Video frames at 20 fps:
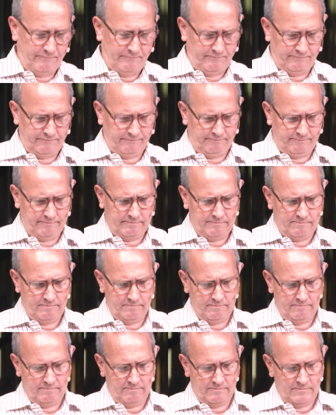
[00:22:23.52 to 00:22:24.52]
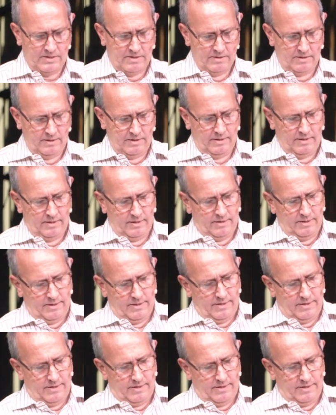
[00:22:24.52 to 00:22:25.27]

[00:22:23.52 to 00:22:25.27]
Nobody speaks.